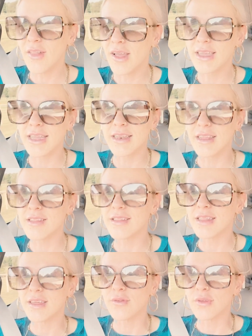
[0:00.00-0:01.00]
Like it
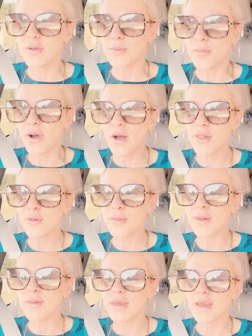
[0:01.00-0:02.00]
doesn't even bother
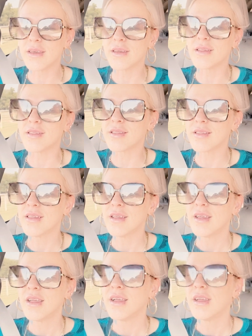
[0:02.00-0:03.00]
me because
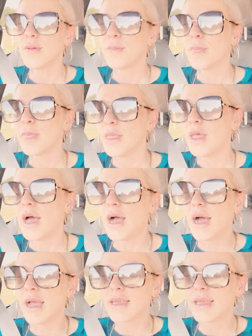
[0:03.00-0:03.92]
I